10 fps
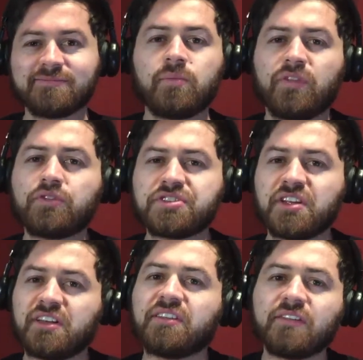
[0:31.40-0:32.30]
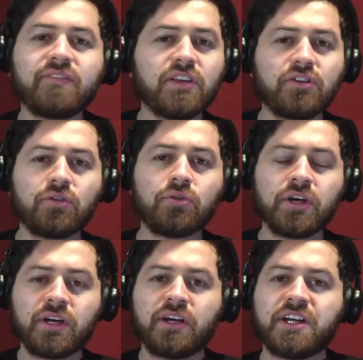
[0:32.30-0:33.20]
Before starting the video,
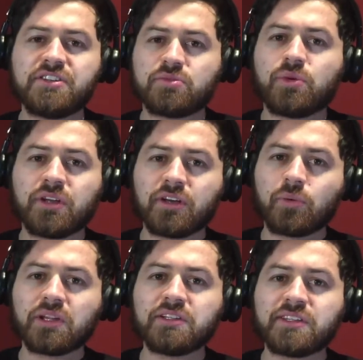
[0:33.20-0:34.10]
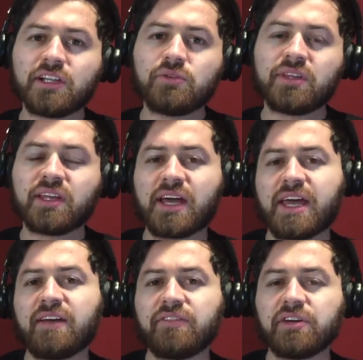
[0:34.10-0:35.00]
I just want to quickly tell you that I
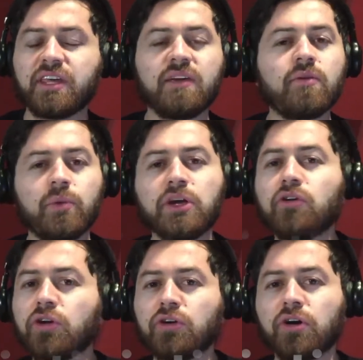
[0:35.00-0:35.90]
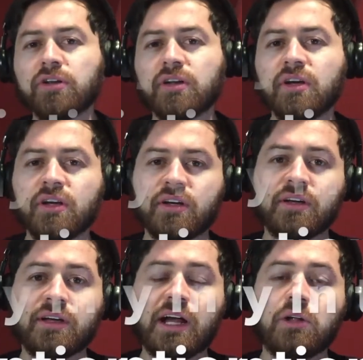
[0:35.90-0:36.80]
have a giveaway going on. Uh,
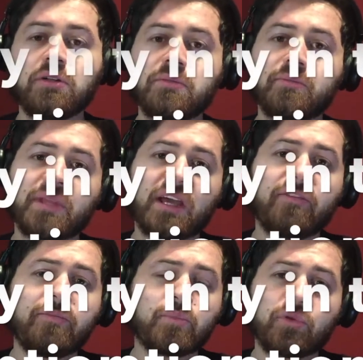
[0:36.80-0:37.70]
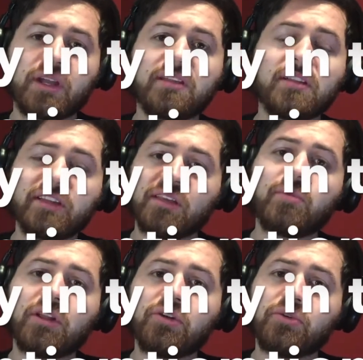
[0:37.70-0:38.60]
I'll, I've provided the link
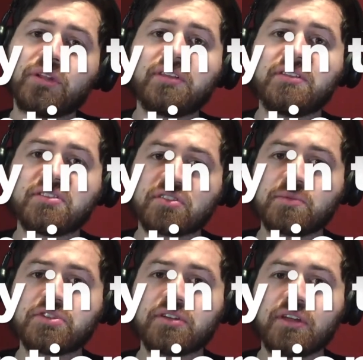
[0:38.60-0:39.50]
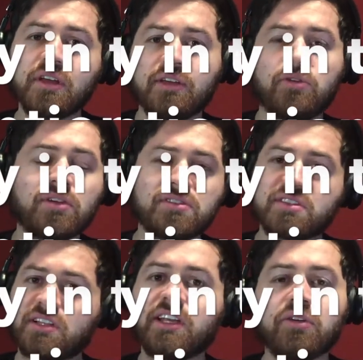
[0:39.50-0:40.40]
below in the description. You can
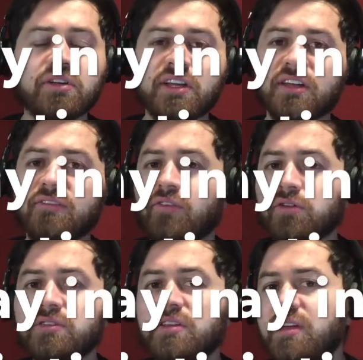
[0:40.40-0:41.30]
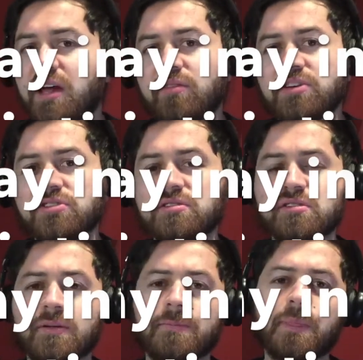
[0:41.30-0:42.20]
just click on it and follow the
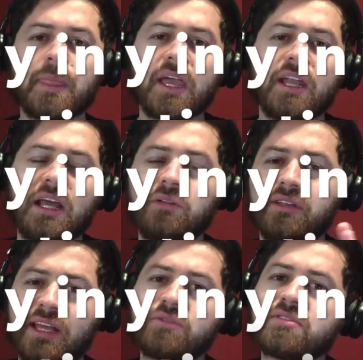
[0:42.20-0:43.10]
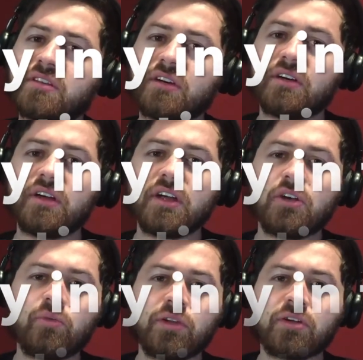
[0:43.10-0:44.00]
directions um, and I'll announce the
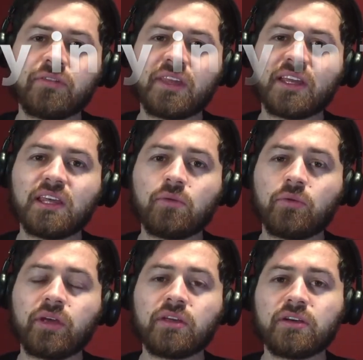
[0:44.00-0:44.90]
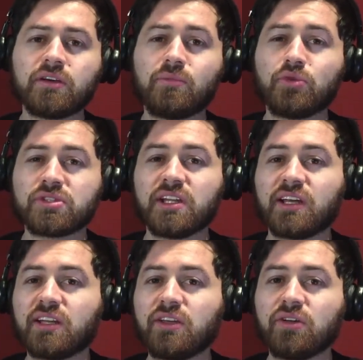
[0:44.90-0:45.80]
winner of that giveaway uh, most
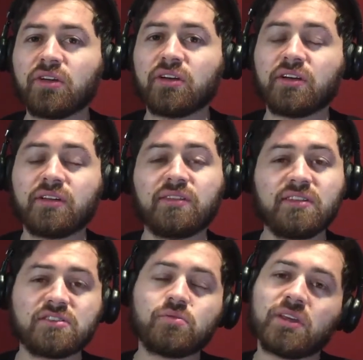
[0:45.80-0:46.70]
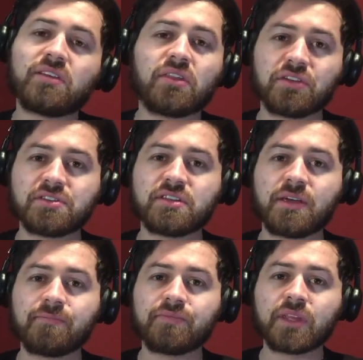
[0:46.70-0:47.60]
likely uh, this week
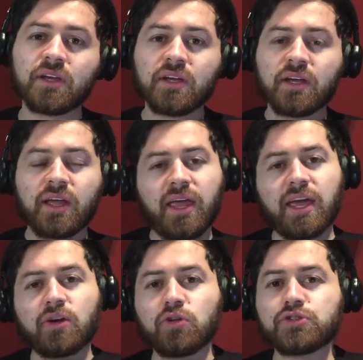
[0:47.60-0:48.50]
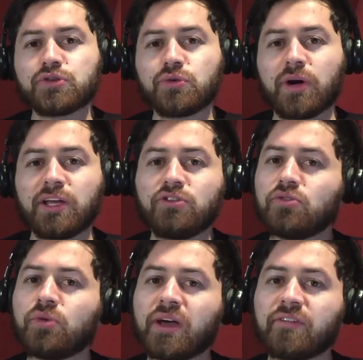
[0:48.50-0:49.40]
Thursday. And also I
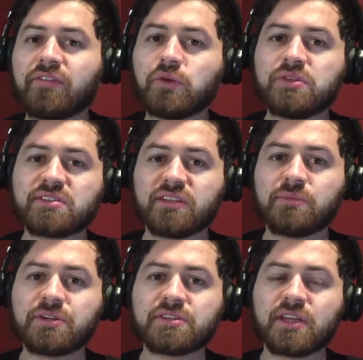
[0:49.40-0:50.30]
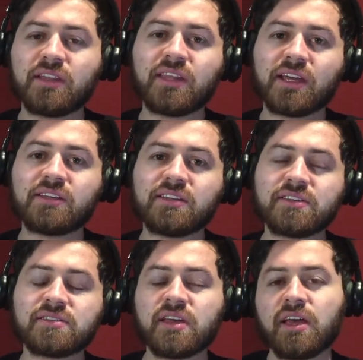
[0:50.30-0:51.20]
do have a few disclaimers and that
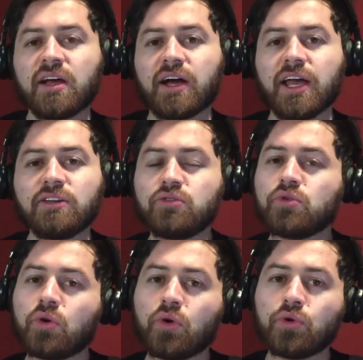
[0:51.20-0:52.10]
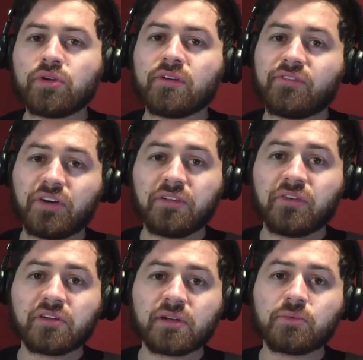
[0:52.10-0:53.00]
is I do own a
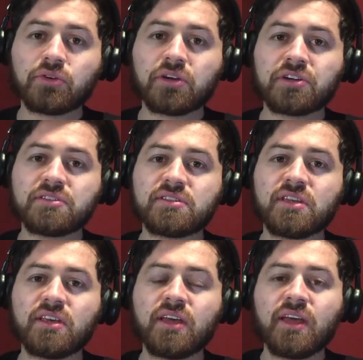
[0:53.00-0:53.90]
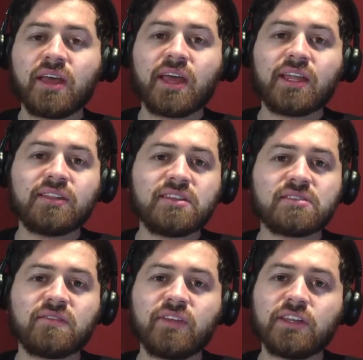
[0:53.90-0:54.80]
funfair cryptocurrency and
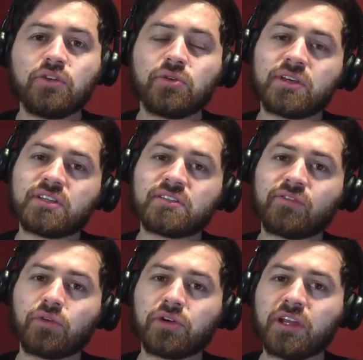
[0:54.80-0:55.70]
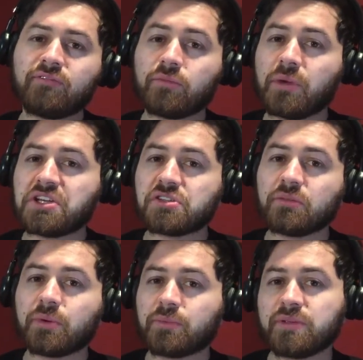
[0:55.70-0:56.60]
this video is for
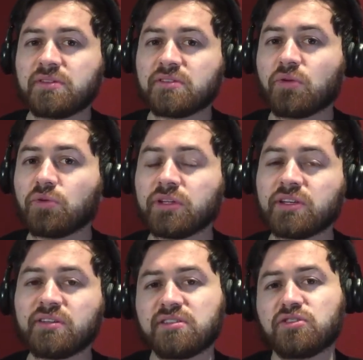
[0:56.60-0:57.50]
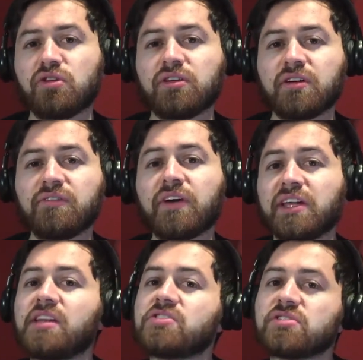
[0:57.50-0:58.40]
informational purposes only. This is not a
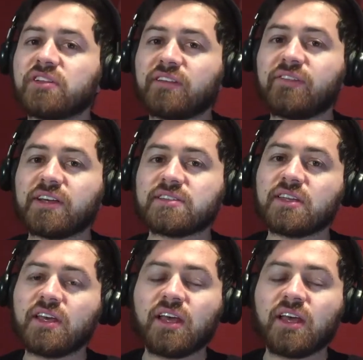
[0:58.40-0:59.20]
financial advice.